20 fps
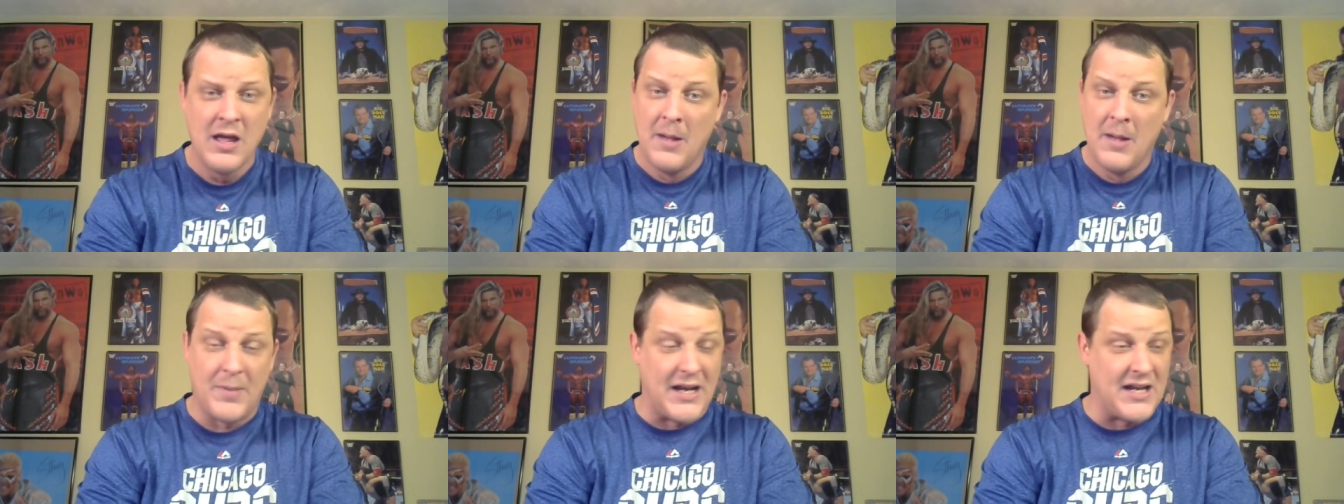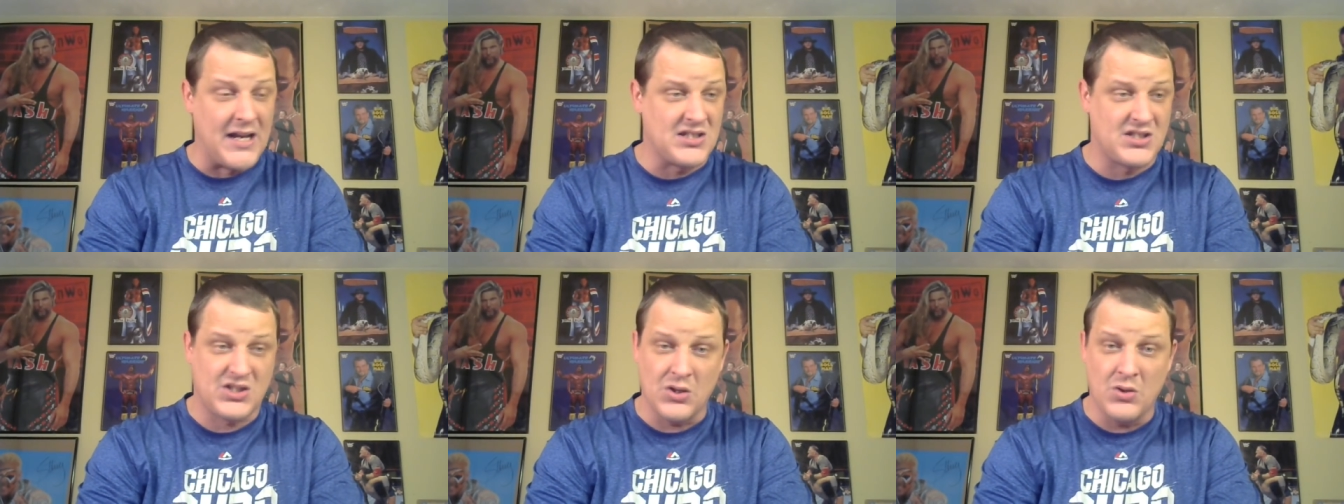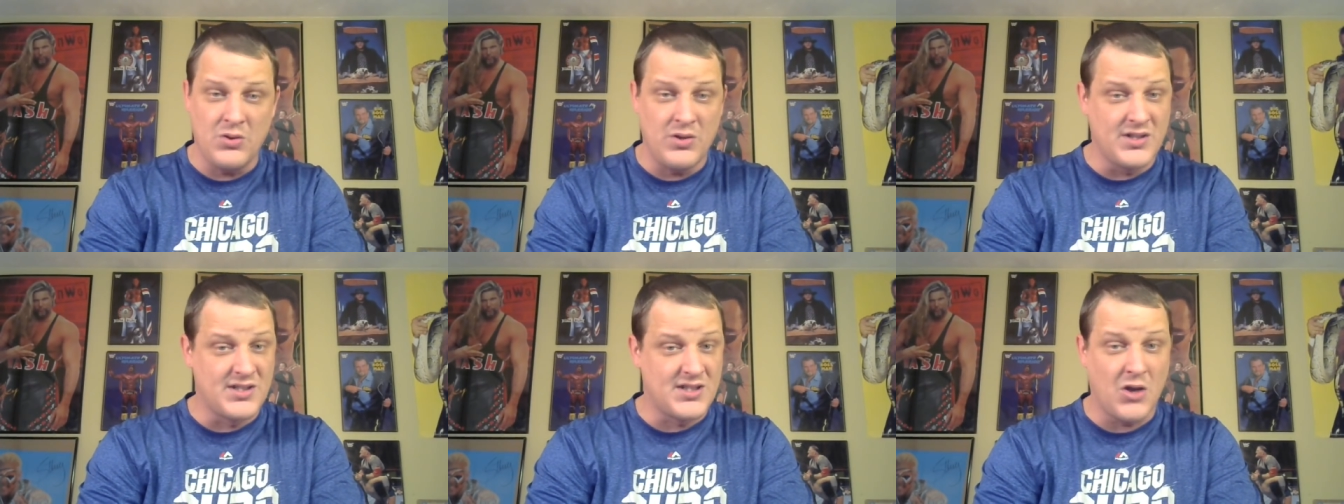But as
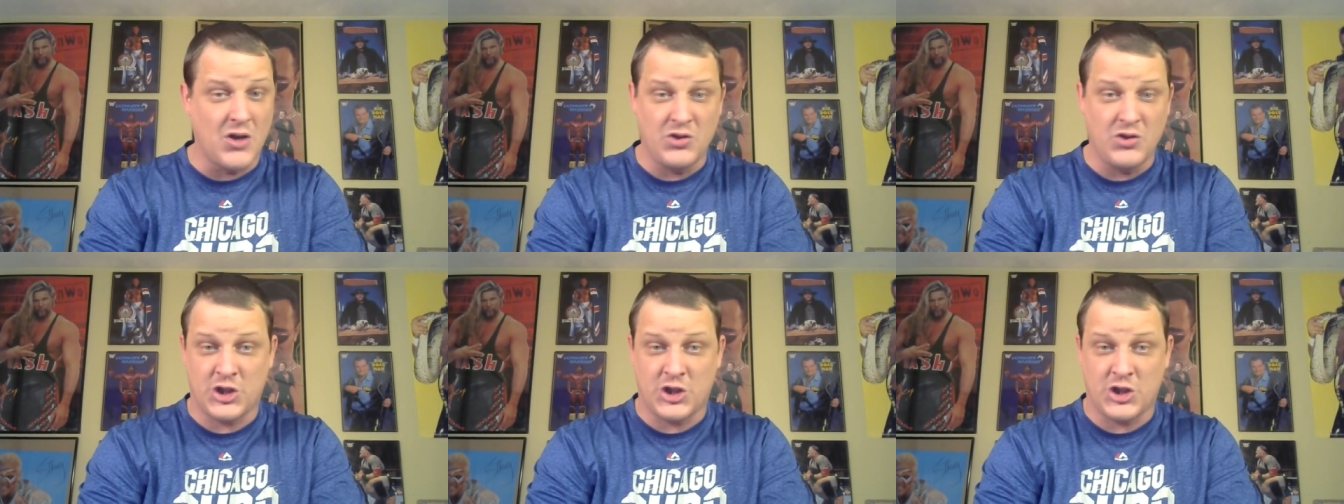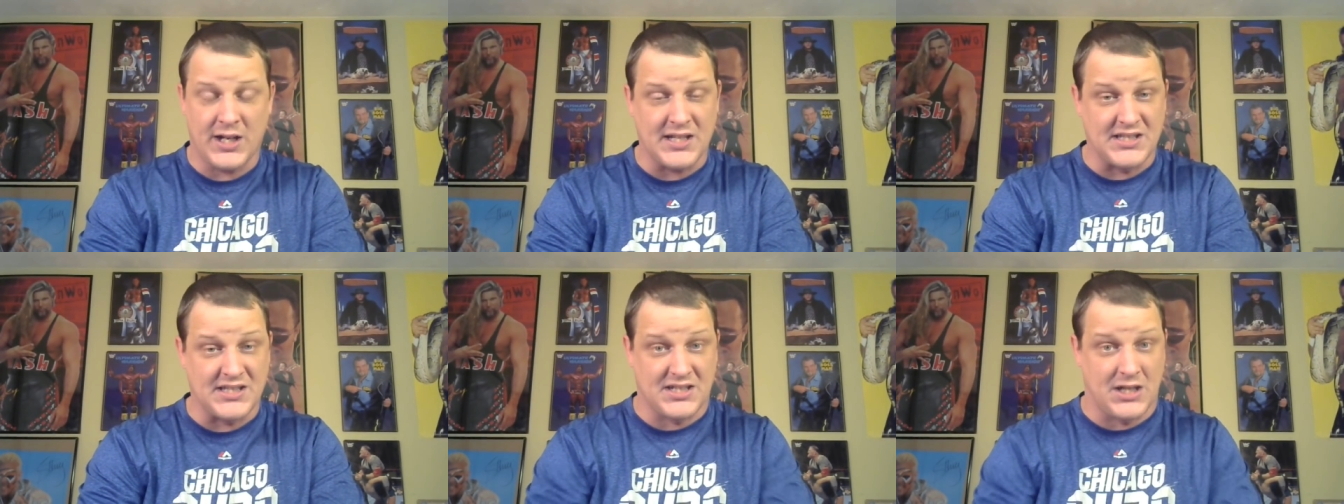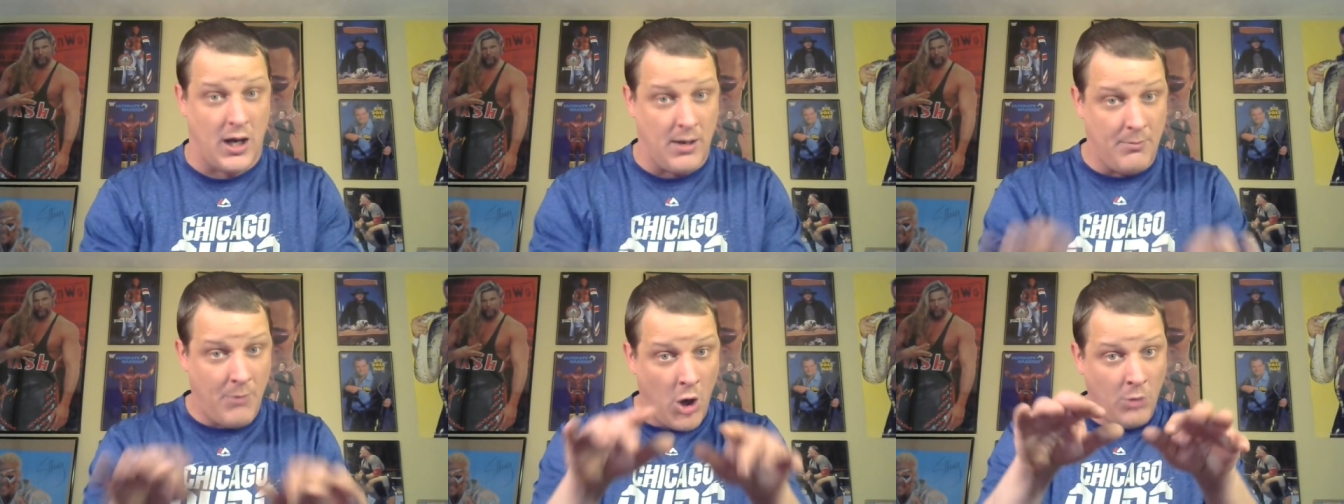soon as those chickens
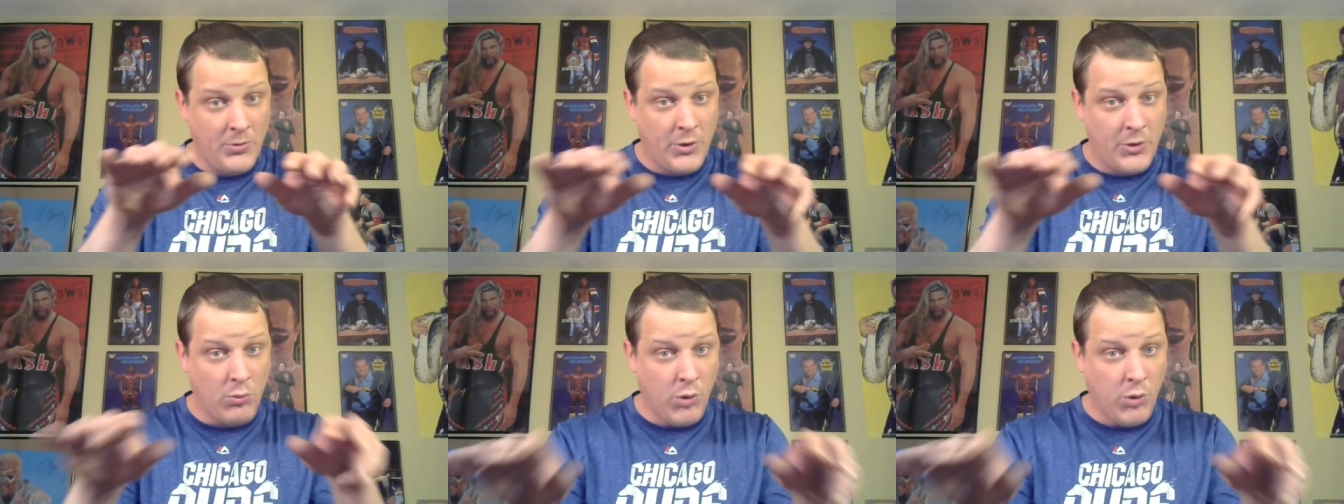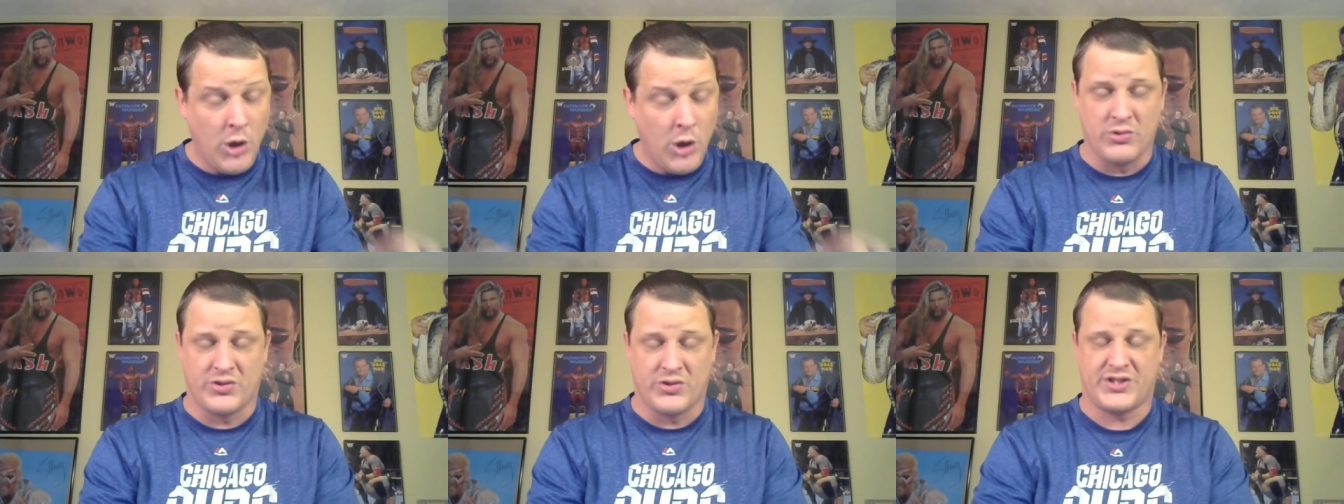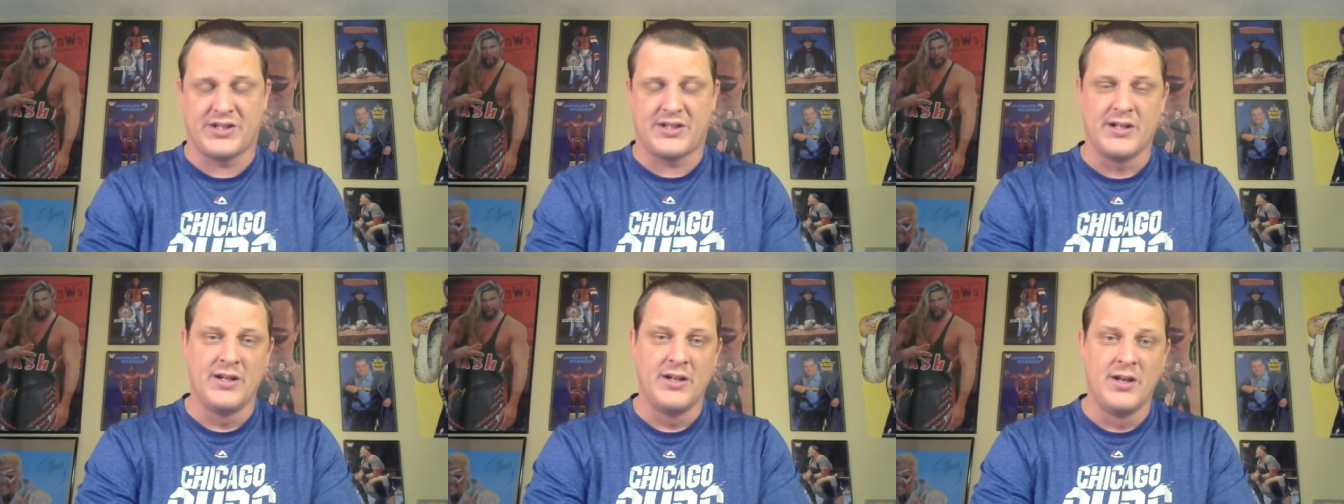come home to
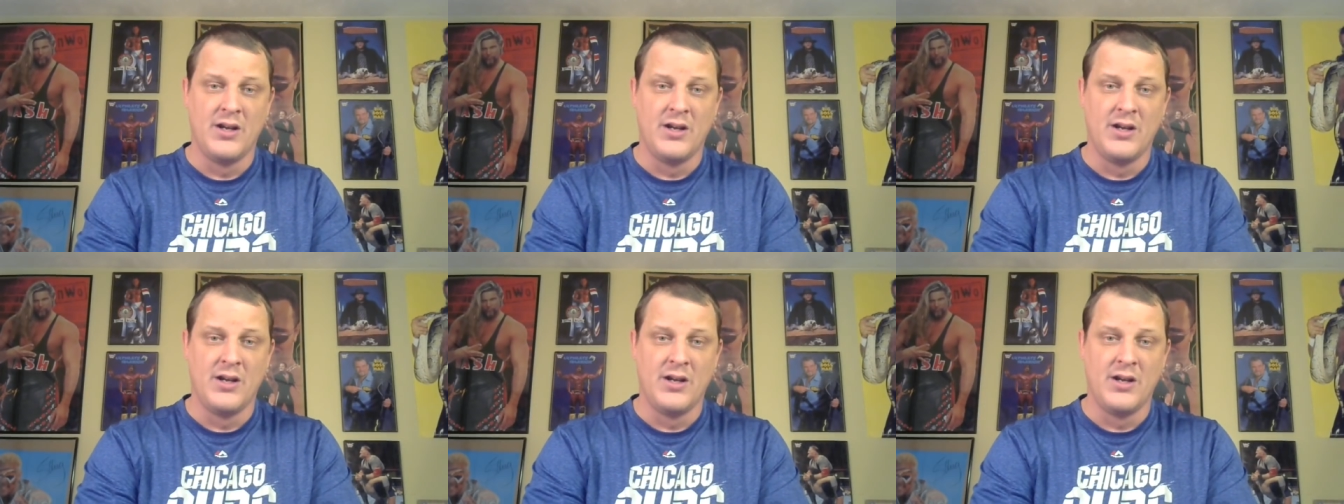roost,